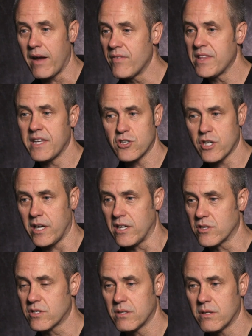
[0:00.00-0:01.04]
Everything
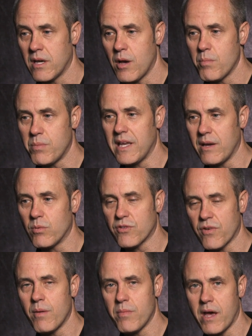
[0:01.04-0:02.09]
changed, but it was
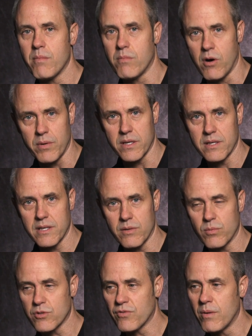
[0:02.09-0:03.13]
from that moment. It
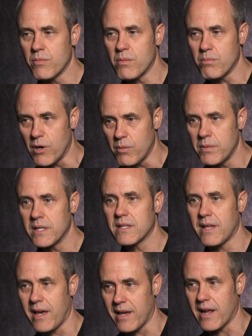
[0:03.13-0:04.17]
was from the moment
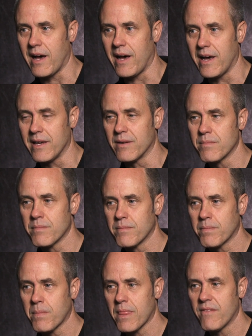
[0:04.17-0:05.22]
that I
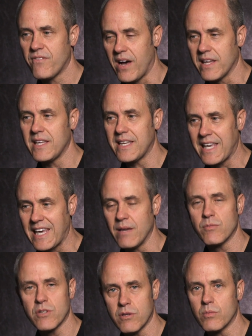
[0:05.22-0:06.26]
finally came
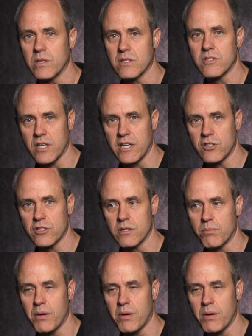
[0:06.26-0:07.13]
to the realization